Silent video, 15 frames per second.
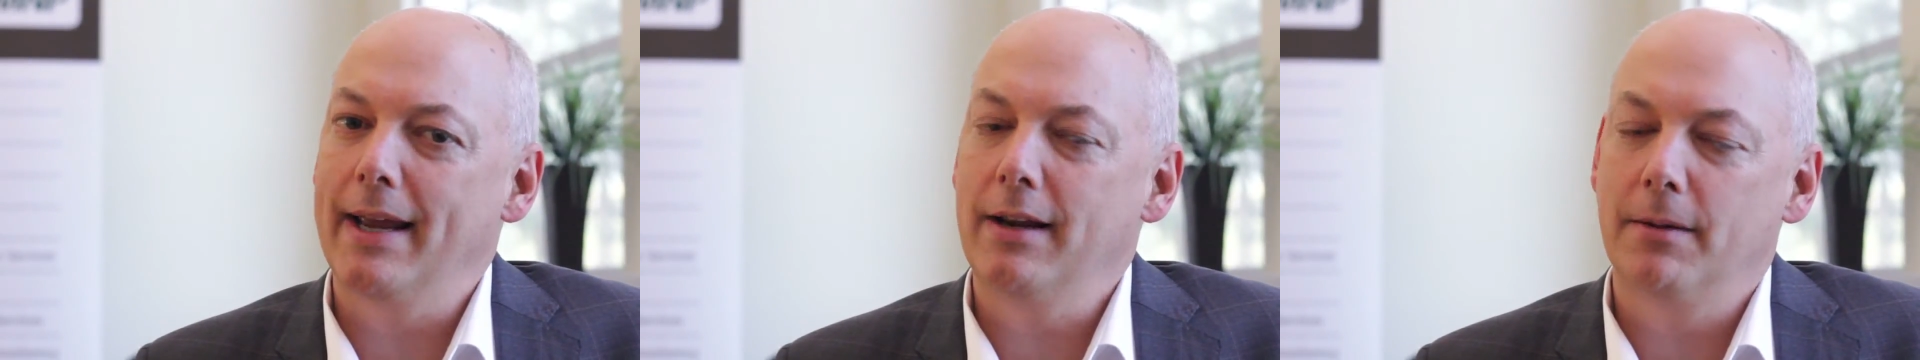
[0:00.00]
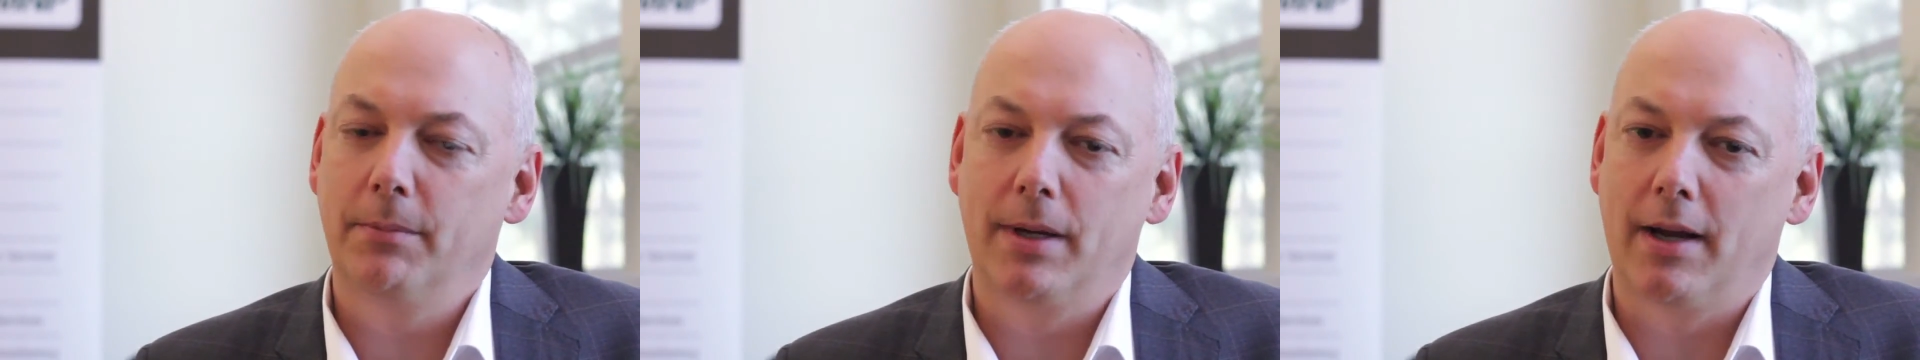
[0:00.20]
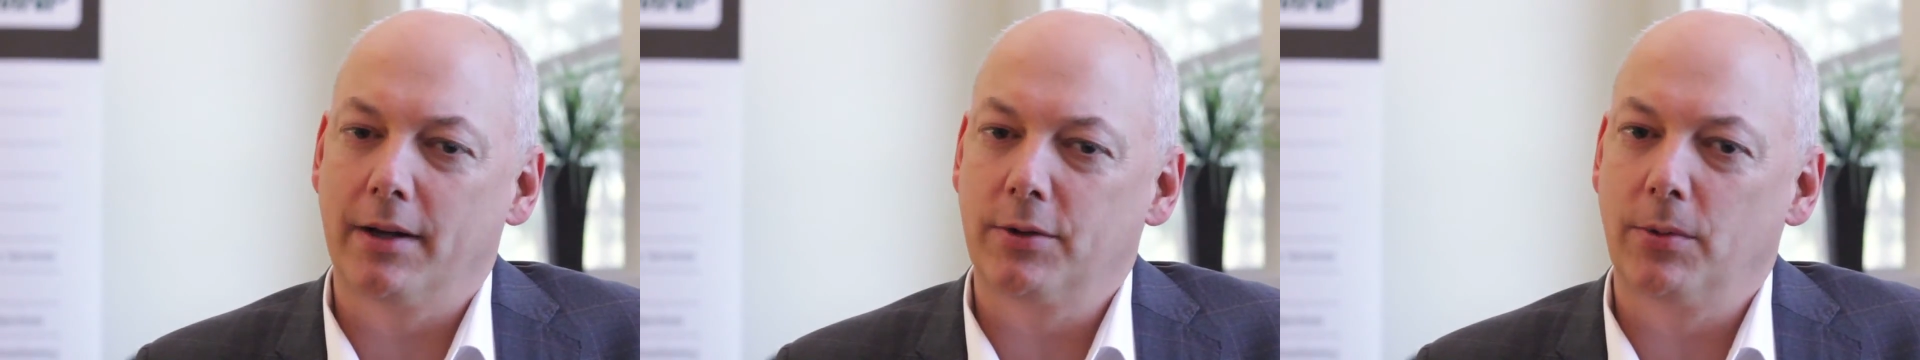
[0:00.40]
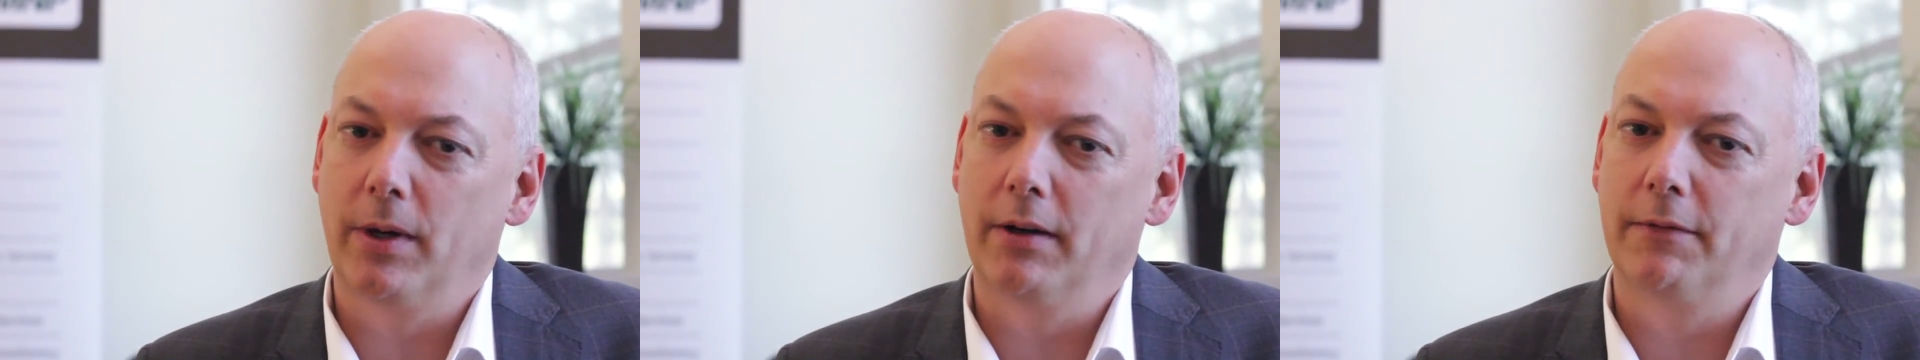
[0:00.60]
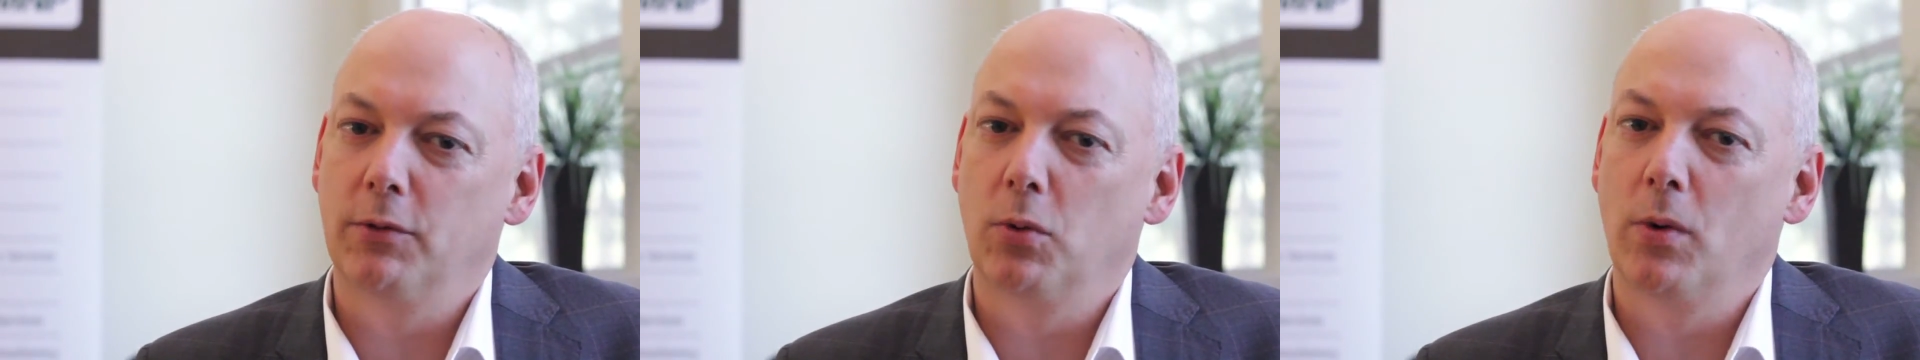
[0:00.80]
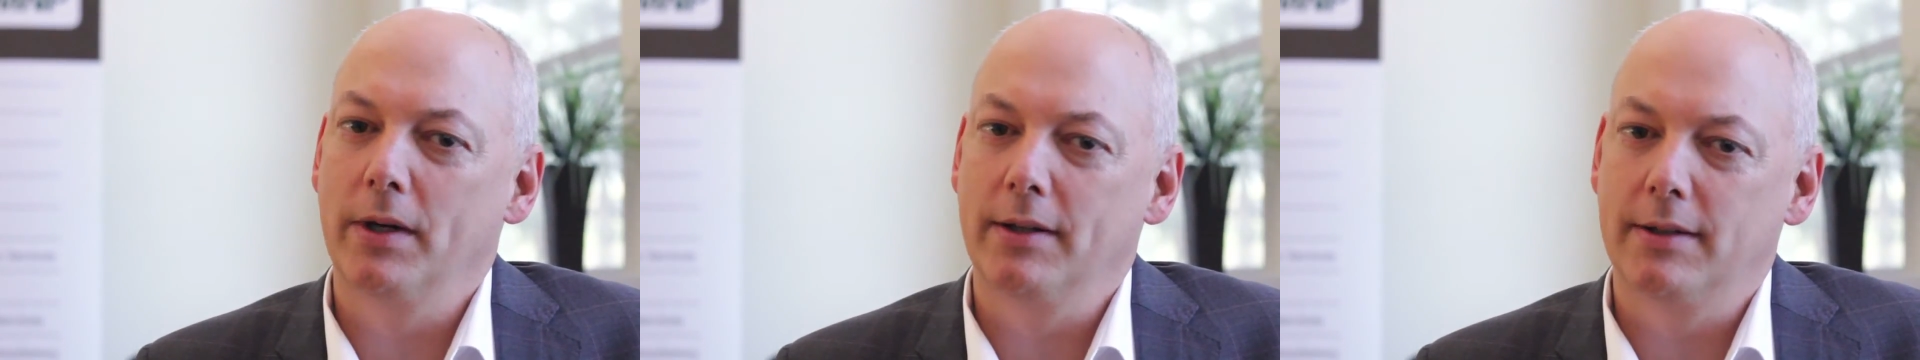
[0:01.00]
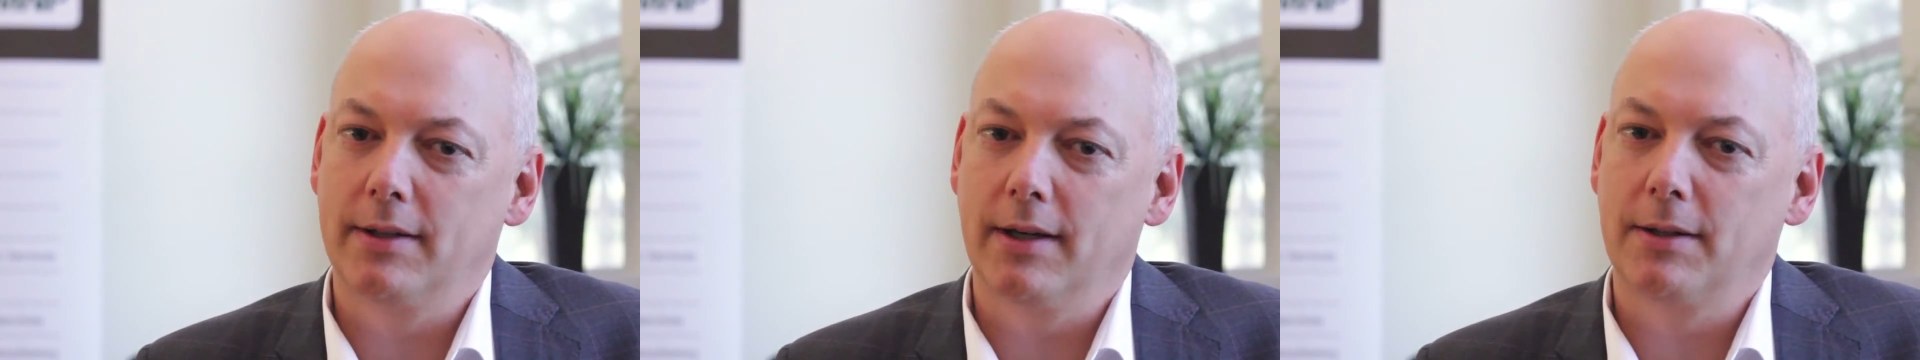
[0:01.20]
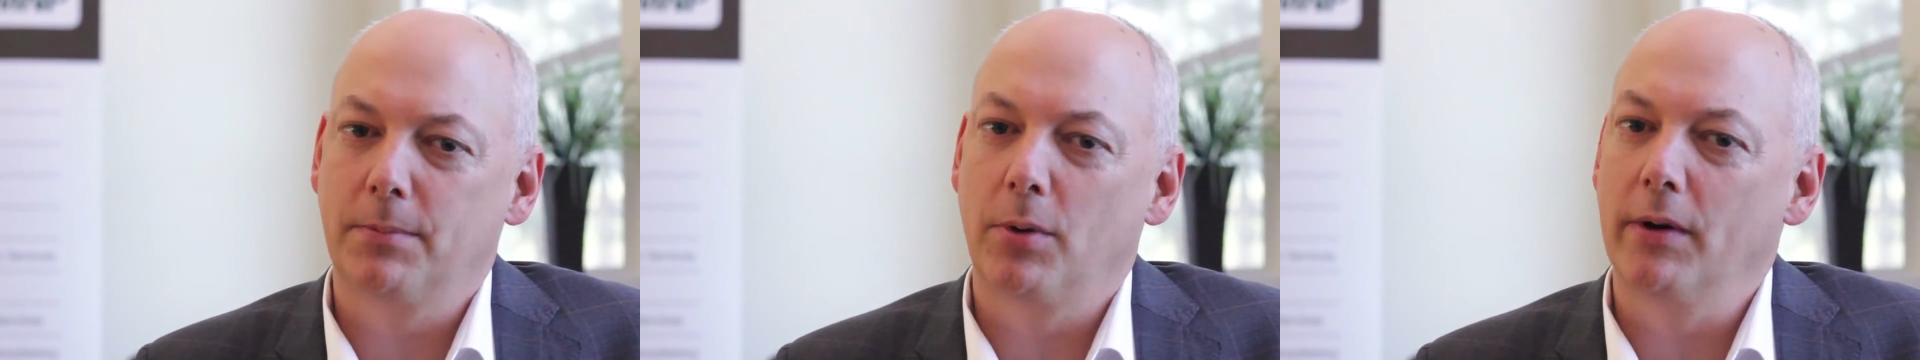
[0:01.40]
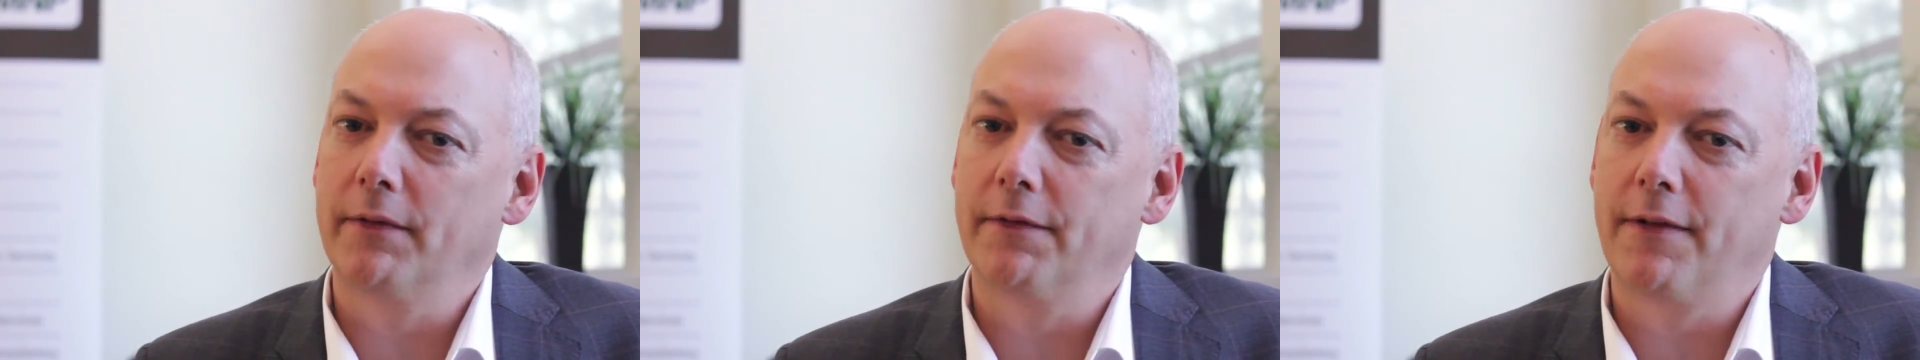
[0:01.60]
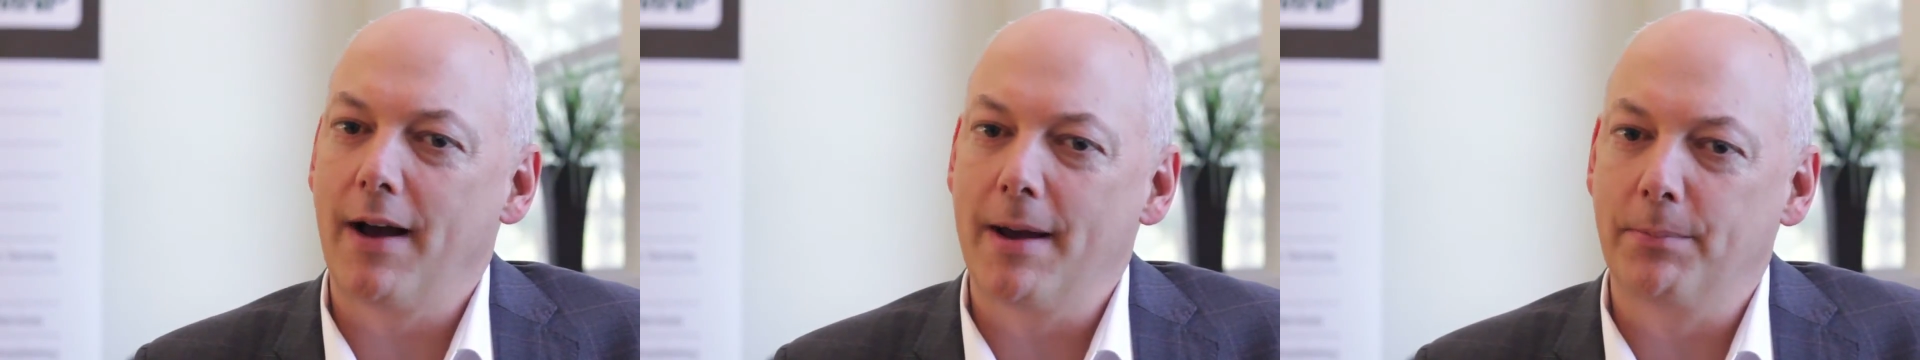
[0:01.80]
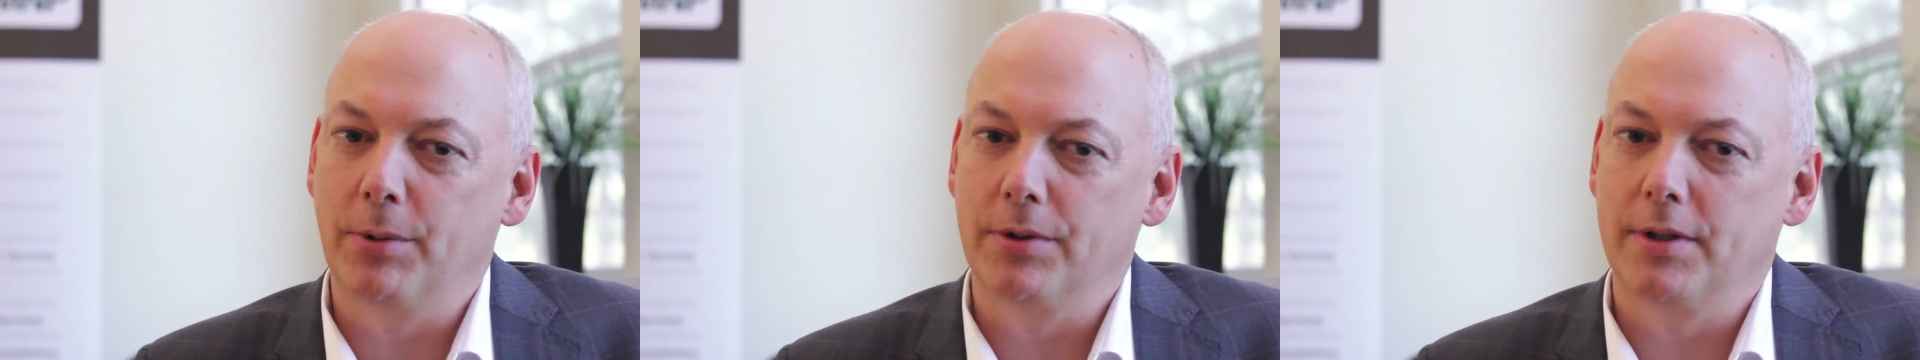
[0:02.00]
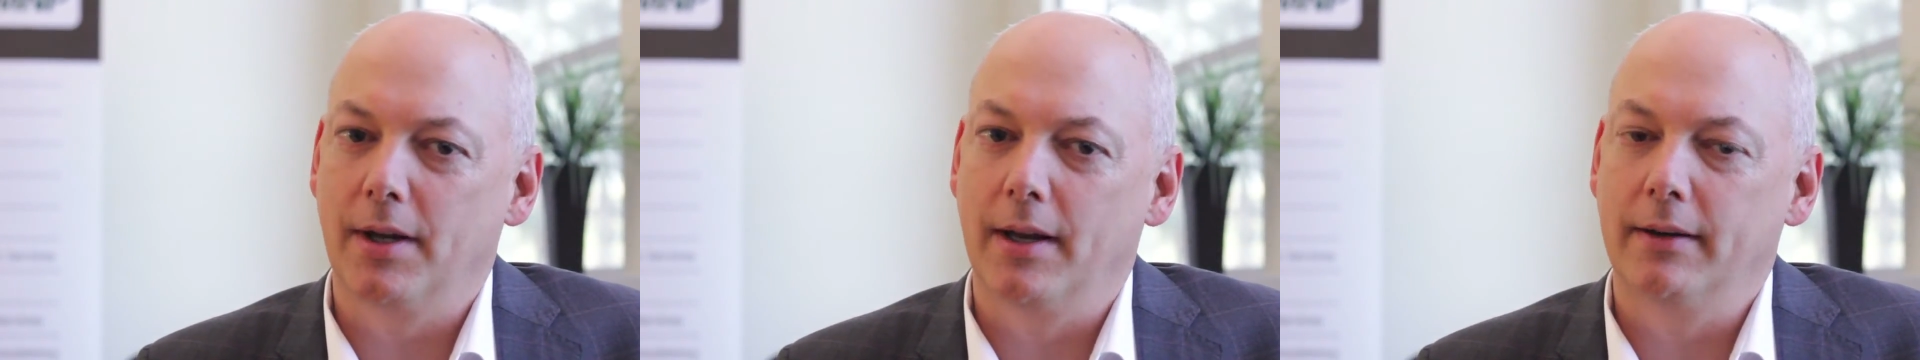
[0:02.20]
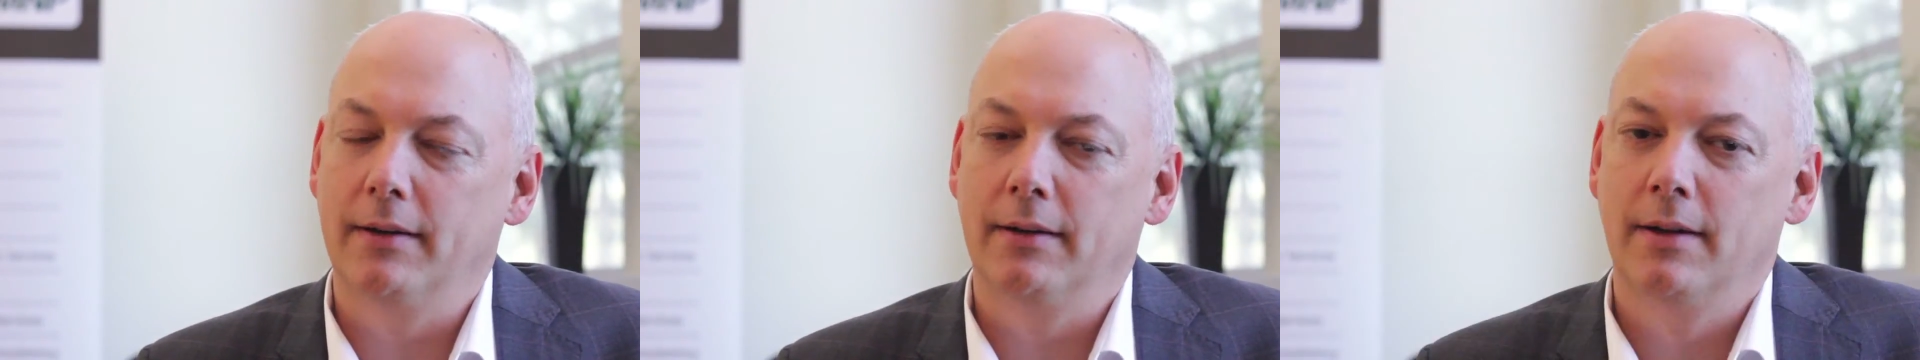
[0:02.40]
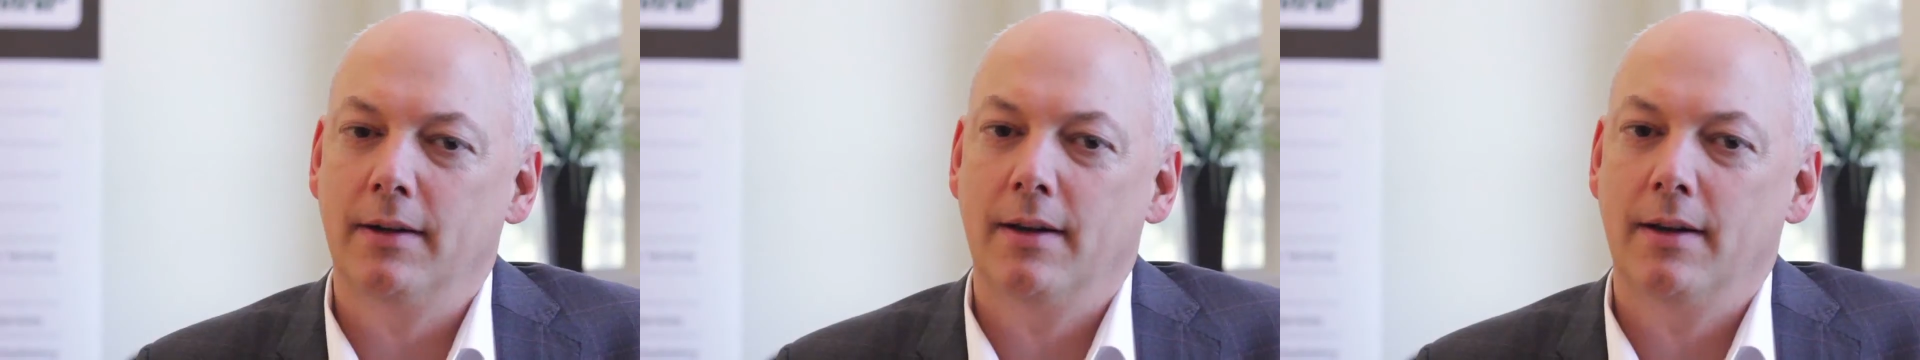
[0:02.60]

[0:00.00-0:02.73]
income tax rate of 26.5%,